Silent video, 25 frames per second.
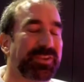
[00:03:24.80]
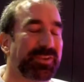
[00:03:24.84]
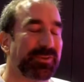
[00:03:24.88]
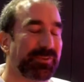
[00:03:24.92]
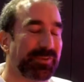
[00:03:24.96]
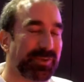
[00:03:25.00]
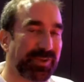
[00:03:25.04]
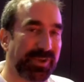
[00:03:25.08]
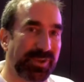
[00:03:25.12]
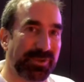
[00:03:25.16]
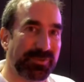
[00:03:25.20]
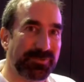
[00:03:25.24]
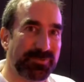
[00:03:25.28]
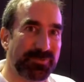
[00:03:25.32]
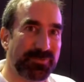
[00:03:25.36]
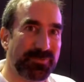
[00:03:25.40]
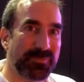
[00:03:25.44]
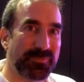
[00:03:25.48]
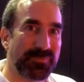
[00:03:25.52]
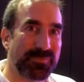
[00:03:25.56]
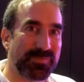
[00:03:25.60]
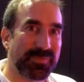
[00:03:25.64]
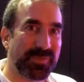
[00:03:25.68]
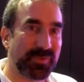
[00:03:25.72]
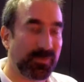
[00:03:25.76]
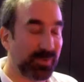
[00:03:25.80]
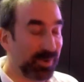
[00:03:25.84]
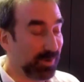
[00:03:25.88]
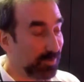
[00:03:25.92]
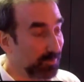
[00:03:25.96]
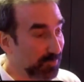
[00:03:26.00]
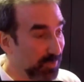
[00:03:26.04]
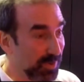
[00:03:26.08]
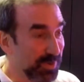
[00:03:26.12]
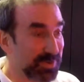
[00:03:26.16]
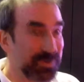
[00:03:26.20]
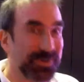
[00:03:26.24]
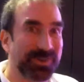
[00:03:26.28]
year ago. Well,
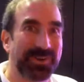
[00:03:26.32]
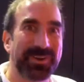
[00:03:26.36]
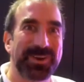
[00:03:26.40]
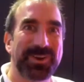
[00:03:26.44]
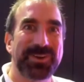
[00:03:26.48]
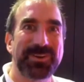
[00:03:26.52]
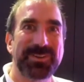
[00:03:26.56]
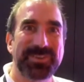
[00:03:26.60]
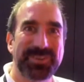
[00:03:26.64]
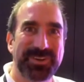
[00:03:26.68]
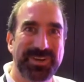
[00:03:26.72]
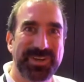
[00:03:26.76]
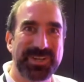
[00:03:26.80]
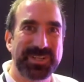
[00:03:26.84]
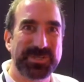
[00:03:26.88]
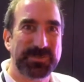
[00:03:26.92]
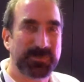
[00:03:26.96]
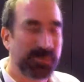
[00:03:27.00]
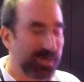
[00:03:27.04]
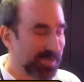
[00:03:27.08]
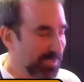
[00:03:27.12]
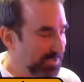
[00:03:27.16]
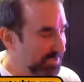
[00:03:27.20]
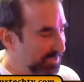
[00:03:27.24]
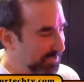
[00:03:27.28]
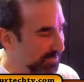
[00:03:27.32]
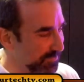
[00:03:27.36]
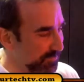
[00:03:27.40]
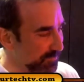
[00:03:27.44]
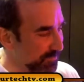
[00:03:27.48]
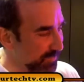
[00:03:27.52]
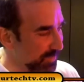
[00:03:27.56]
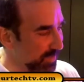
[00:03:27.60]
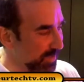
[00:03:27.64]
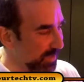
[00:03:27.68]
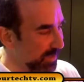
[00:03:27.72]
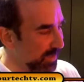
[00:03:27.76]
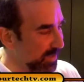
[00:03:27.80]
1 year ago at the last Plaza.
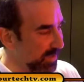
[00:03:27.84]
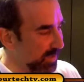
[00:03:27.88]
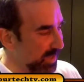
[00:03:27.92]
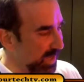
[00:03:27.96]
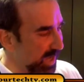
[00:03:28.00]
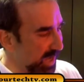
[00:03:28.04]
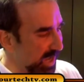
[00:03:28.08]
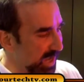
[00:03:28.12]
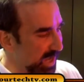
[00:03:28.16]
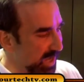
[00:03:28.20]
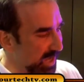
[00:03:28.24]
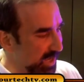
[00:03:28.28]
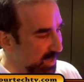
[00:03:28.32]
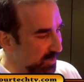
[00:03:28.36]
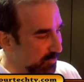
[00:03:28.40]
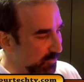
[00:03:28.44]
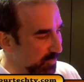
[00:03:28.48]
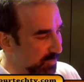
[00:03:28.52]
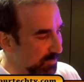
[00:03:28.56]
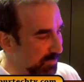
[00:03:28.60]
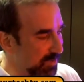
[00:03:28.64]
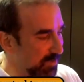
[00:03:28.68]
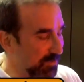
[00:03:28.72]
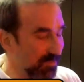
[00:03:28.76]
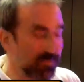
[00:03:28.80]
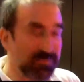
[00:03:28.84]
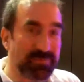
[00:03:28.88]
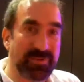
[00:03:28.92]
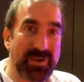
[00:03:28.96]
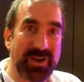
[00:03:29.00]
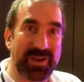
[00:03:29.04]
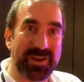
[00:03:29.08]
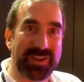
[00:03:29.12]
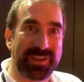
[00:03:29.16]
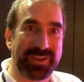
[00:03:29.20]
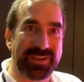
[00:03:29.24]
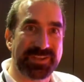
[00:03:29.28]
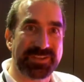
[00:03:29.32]
And we've been
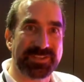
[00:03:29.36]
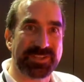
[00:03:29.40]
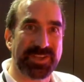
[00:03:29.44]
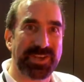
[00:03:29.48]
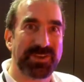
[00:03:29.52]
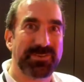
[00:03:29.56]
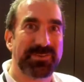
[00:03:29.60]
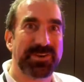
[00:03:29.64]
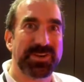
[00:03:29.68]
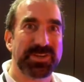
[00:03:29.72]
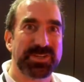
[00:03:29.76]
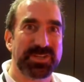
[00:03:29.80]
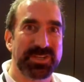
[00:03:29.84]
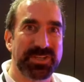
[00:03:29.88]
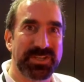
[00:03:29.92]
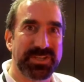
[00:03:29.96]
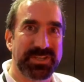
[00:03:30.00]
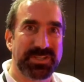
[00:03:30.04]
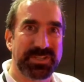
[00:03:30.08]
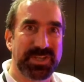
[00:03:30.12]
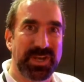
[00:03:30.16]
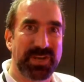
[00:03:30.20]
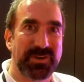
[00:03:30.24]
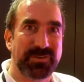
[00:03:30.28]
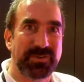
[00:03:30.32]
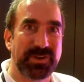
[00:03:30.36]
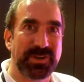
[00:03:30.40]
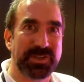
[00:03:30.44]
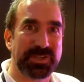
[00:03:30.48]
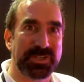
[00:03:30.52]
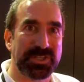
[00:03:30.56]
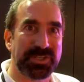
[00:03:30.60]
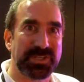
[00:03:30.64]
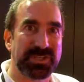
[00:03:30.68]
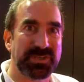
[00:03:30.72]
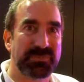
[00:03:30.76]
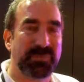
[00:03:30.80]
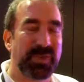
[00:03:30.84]
refining it generation to
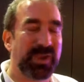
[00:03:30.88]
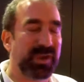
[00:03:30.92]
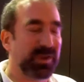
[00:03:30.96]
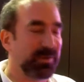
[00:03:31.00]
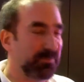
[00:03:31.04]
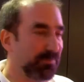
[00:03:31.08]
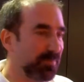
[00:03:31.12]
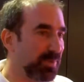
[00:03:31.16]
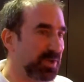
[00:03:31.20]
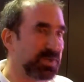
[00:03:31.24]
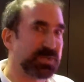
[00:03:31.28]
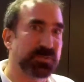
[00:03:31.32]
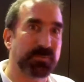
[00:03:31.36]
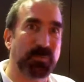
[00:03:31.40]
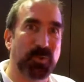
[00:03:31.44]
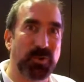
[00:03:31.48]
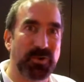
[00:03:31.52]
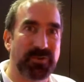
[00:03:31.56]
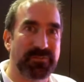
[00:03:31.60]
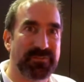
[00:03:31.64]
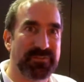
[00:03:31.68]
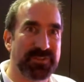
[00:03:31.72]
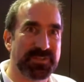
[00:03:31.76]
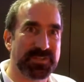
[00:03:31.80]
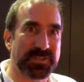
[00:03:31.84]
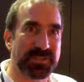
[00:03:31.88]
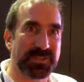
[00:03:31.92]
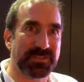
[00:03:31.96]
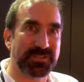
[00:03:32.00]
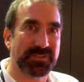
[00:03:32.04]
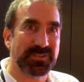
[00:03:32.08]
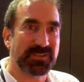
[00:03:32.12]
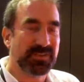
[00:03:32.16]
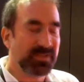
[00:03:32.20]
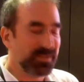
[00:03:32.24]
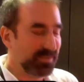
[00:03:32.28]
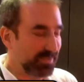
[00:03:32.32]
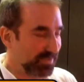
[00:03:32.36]
generation to make it much more efficient.
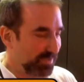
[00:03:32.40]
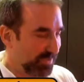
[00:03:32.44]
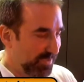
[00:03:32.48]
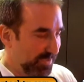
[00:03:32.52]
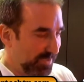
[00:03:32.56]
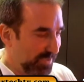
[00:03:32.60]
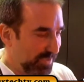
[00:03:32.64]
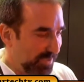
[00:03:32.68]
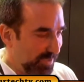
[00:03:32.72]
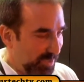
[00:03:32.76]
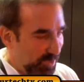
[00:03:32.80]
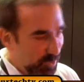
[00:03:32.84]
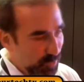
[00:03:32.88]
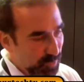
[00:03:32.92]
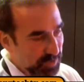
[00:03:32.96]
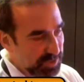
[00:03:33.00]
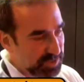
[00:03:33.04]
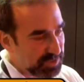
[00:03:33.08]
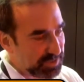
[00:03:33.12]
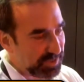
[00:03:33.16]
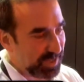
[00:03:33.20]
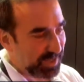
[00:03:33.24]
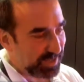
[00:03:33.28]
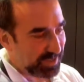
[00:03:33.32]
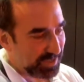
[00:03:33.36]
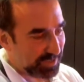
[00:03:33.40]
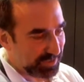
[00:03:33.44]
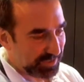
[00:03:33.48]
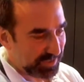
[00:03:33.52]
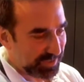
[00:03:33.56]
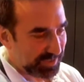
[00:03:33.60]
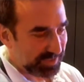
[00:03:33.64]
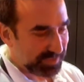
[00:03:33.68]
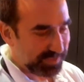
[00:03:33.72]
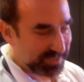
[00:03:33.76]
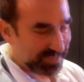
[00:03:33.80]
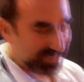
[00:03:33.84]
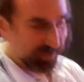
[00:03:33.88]
What's not on
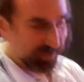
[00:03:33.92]
this